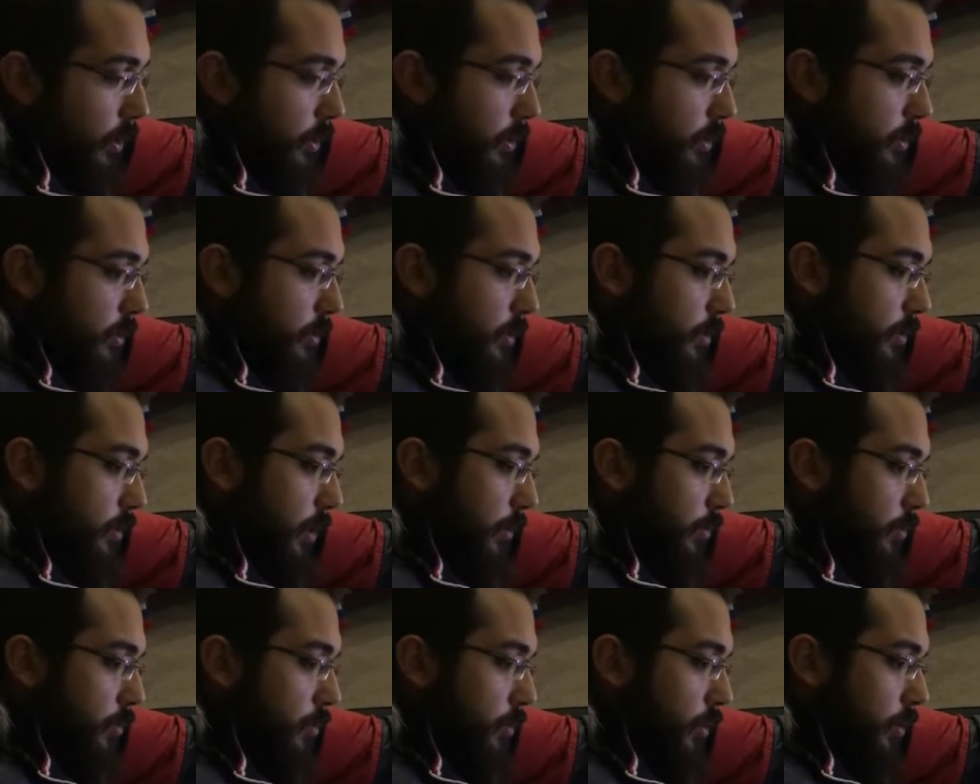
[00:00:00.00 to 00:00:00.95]
is
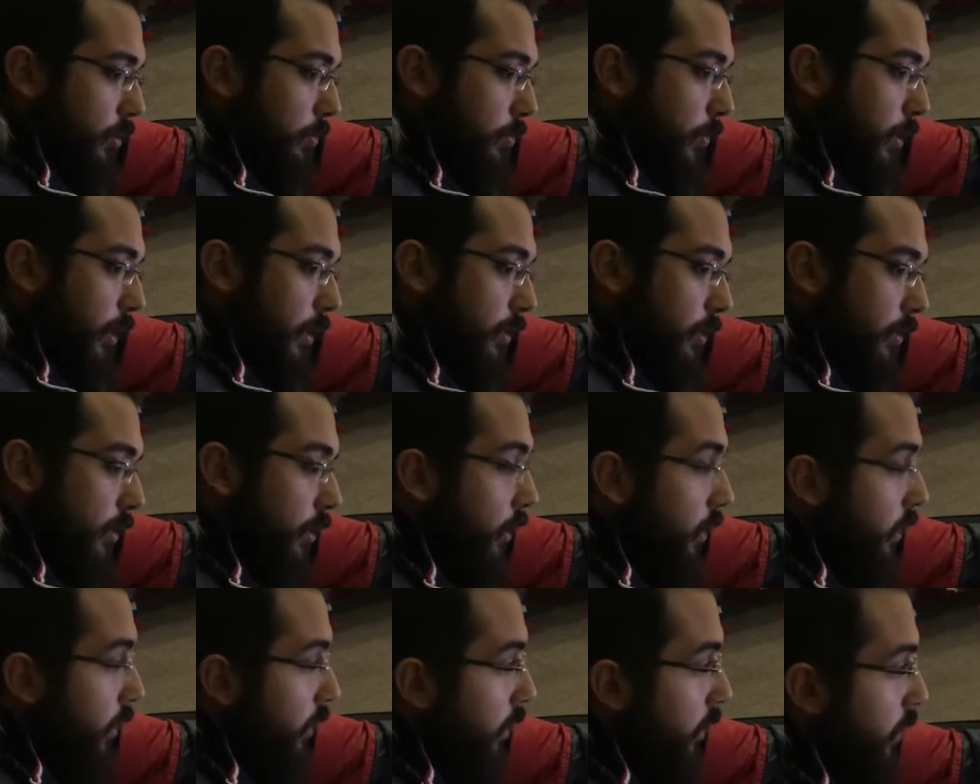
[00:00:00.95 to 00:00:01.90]
demonstrated by the
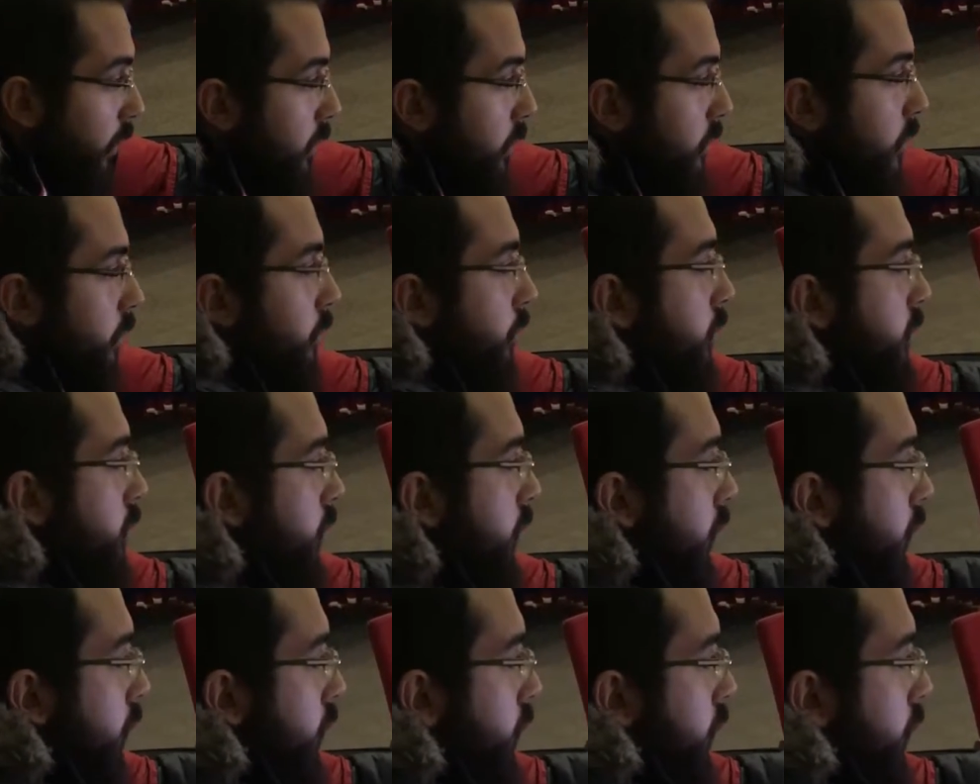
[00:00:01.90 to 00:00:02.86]
LEDs, which
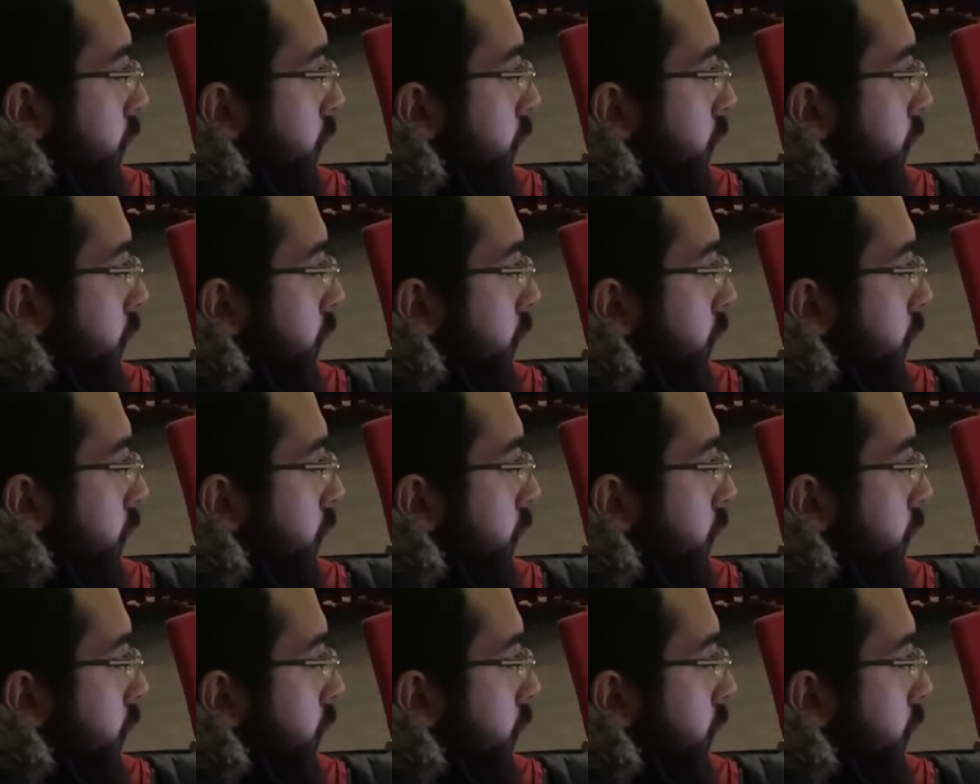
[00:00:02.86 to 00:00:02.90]
are